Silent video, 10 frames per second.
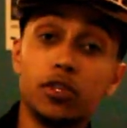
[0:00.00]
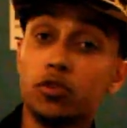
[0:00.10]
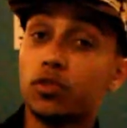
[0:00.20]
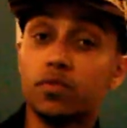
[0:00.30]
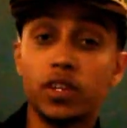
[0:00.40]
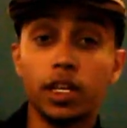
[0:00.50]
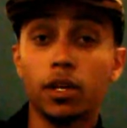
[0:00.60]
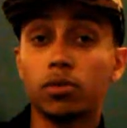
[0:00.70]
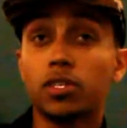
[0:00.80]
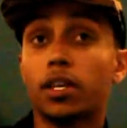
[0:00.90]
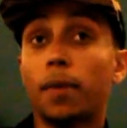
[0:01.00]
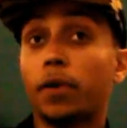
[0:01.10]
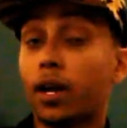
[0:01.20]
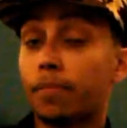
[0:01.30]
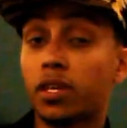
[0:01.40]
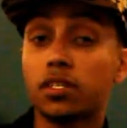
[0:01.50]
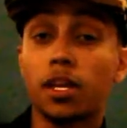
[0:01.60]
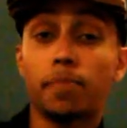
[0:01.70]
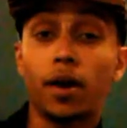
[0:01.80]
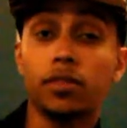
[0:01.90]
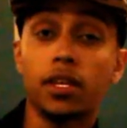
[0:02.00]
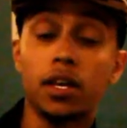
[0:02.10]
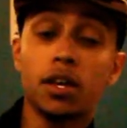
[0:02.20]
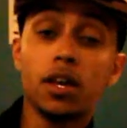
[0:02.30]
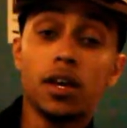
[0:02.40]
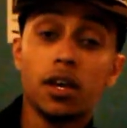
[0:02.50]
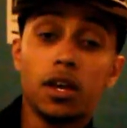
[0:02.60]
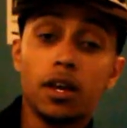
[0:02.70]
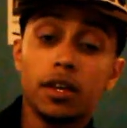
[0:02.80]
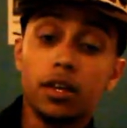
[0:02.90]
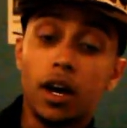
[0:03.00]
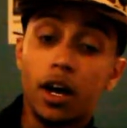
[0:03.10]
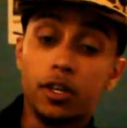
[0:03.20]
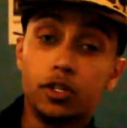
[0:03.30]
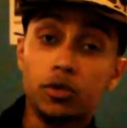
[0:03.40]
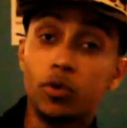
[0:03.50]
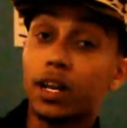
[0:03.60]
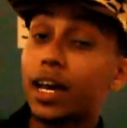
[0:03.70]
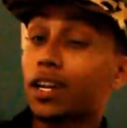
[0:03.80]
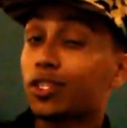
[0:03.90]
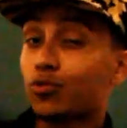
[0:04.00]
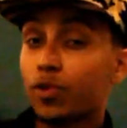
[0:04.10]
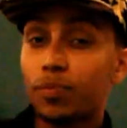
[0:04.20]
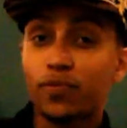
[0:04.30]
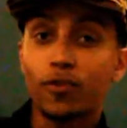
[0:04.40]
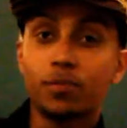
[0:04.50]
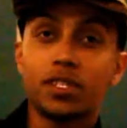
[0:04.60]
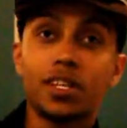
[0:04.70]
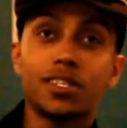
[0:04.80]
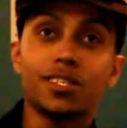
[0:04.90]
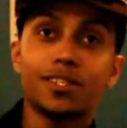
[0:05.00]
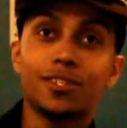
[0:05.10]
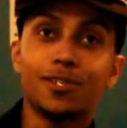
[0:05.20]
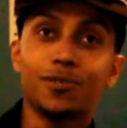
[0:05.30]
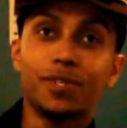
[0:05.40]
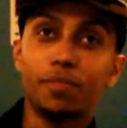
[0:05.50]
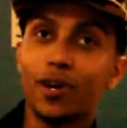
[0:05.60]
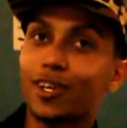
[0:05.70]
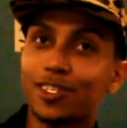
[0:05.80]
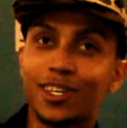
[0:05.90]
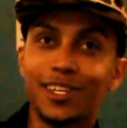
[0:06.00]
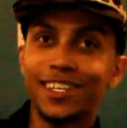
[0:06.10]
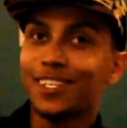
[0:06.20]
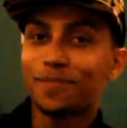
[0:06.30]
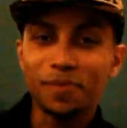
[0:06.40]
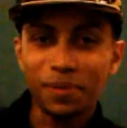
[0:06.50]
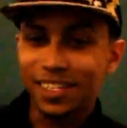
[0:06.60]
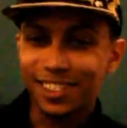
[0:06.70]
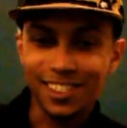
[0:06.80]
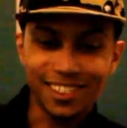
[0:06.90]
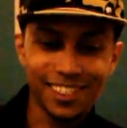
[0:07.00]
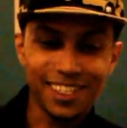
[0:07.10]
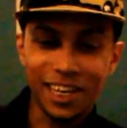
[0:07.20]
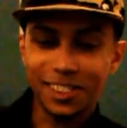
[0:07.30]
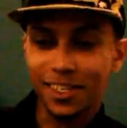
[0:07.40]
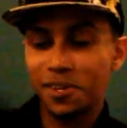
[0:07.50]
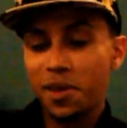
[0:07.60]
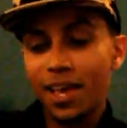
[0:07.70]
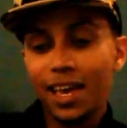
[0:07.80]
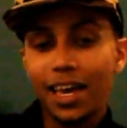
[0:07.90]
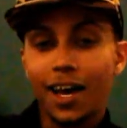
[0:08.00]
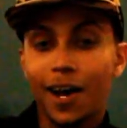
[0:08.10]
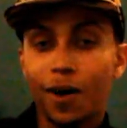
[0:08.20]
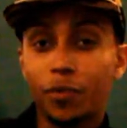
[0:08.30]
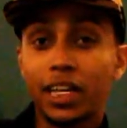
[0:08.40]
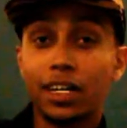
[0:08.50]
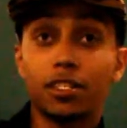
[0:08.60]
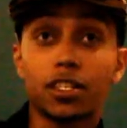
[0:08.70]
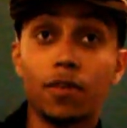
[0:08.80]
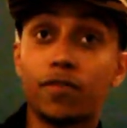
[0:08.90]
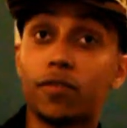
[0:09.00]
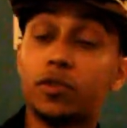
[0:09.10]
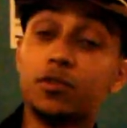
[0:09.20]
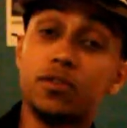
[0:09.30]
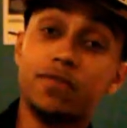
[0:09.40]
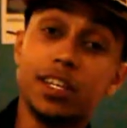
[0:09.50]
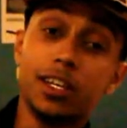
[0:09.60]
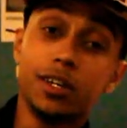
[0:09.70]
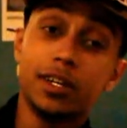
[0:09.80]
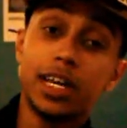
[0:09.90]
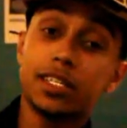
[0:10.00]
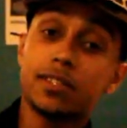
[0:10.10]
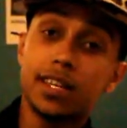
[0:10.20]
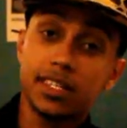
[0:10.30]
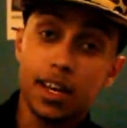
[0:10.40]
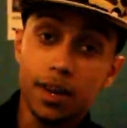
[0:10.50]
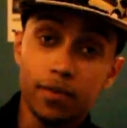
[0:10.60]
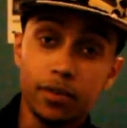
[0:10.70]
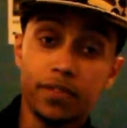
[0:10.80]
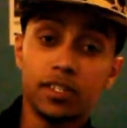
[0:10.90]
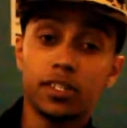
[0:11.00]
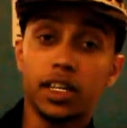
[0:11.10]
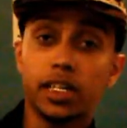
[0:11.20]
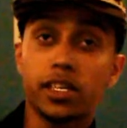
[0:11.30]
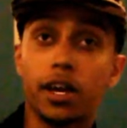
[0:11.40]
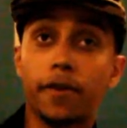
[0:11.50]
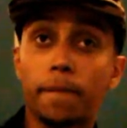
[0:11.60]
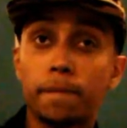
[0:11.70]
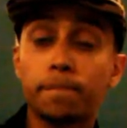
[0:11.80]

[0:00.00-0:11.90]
YouTube videos, and I put out a mixtape out there, doing a lot of street performances, you know, in Boston and different places in the States. And we got discovered from a YouTube video, and that's how I eventually got signed.